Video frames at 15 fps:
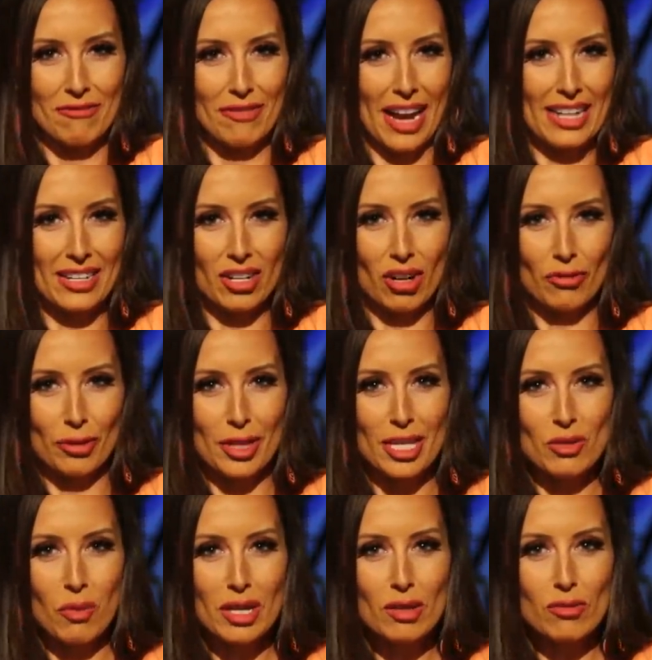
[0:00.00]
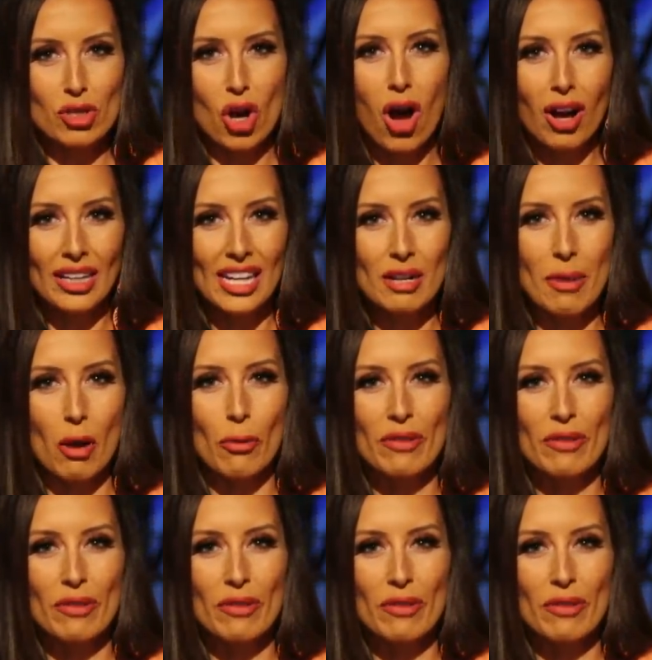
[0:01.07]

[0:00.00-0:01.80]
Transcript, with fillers: Divided over this? What are you talking about?